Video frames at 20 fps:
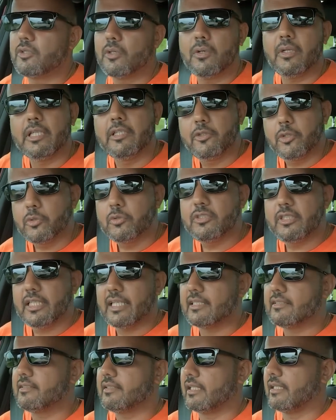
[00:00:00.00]

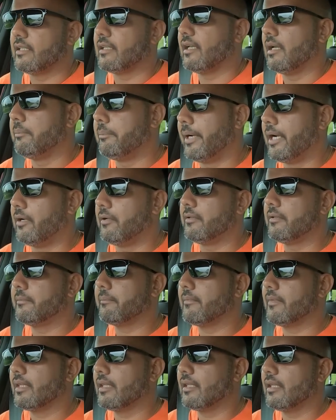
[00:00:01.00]
enthusiastic about
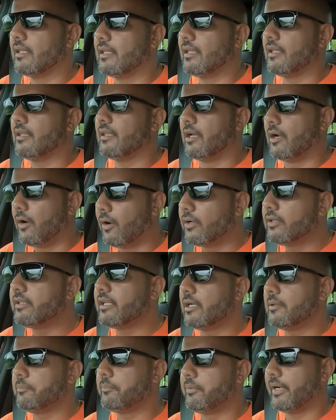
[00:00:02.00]
the
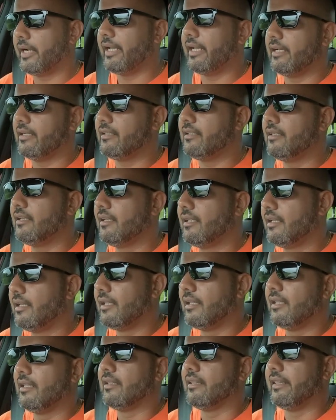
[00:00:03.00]
Honda brand
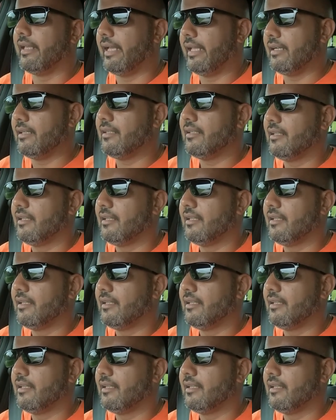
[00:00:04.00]
that